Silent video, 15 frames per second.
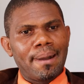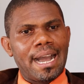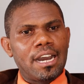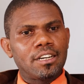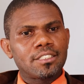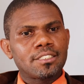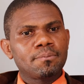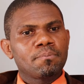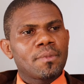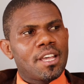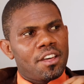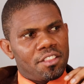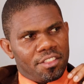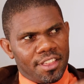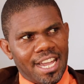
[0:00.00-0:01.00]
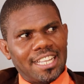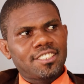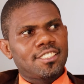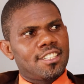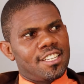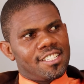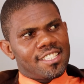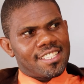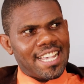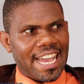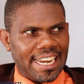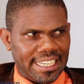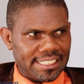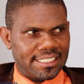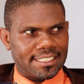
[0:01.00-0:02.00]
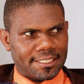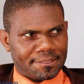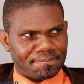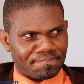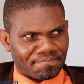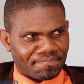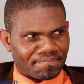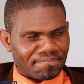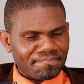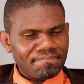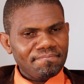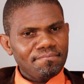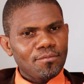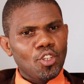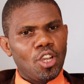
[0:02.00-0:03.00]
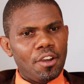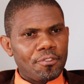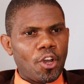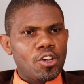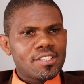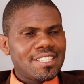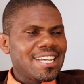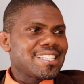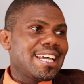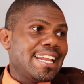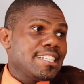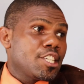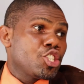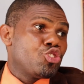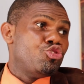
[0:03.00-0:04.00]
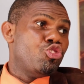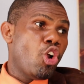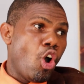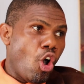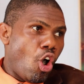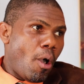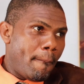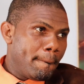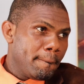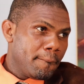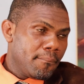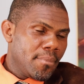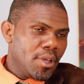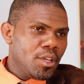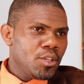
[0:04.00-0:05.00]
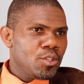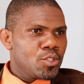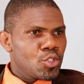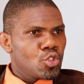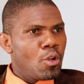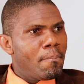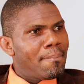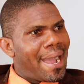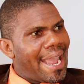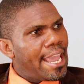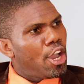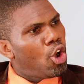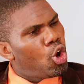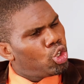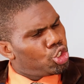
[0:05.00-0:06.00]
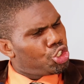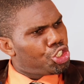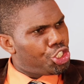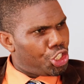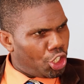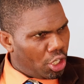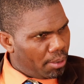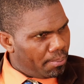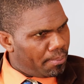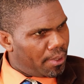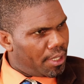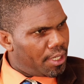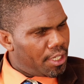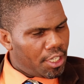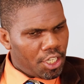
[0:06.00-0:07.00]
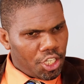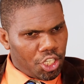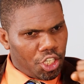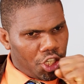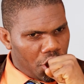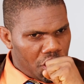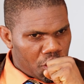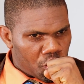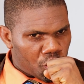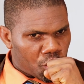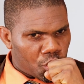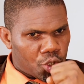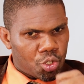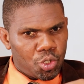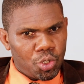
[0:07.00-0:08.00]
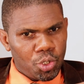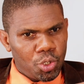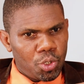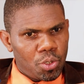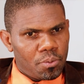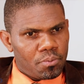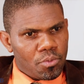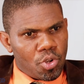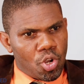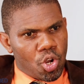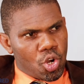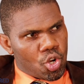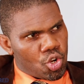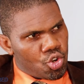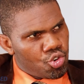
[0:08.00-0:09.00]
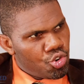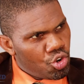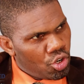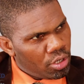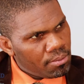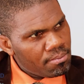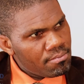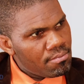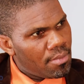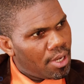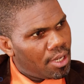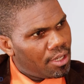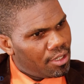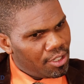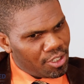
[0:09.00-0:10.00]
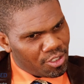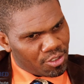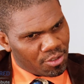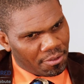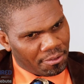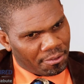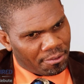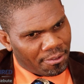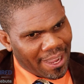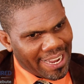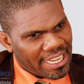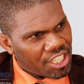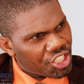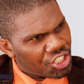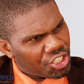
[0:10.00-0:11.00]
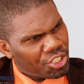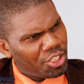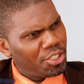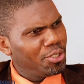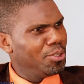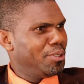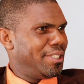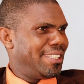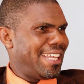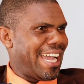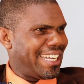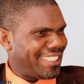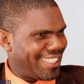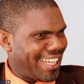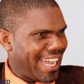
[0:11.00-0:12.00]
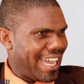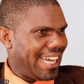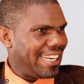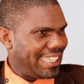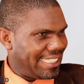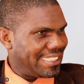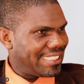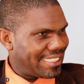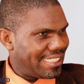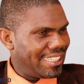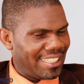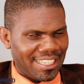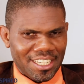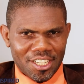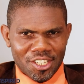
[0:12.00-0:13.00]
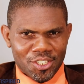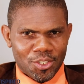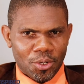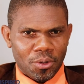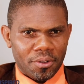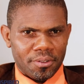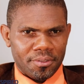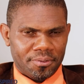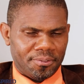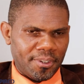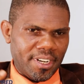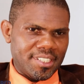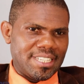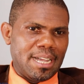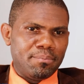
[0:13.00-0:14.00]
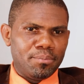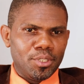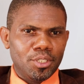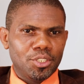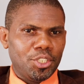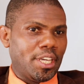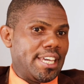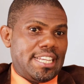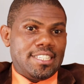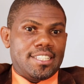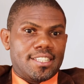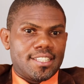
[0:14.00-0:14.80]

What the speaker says: about that talent. Of course, that talent is raw. So my own job is to groom, to fine-tune that talent. So, for example, you can